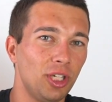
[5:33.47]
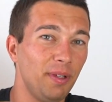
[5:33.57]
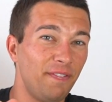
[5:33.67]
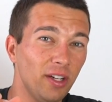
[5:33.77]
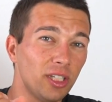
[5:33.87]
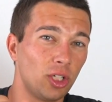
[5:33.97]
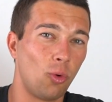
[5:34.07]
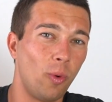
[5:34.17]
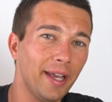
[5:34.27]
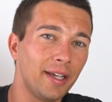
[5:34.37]
going to be fairly
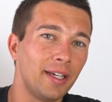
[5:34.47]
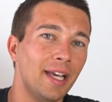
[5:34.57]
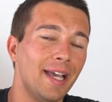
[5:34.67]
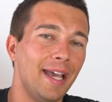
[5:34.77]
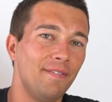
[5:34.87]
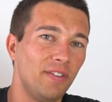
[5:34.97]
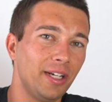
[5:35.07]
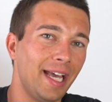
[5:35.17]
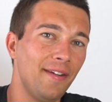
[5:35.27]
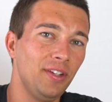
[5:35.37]
quick and
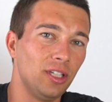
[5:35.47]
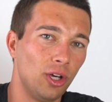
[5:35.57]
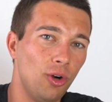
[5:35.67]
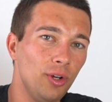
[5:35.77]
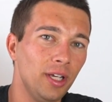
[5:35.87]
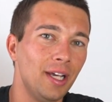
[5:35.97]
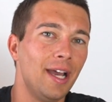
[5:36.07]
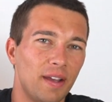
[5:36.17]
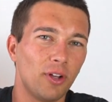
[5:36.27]
very heavy load,